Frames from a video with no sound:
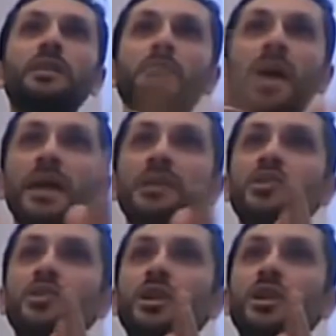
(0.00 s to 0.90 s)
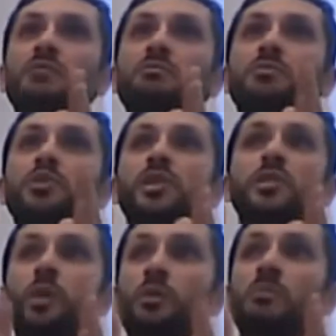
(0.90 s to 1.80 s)
the mainstream
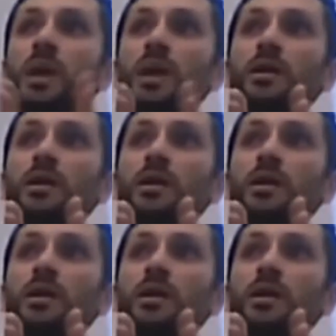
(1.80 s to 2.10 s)
Muslim ummah.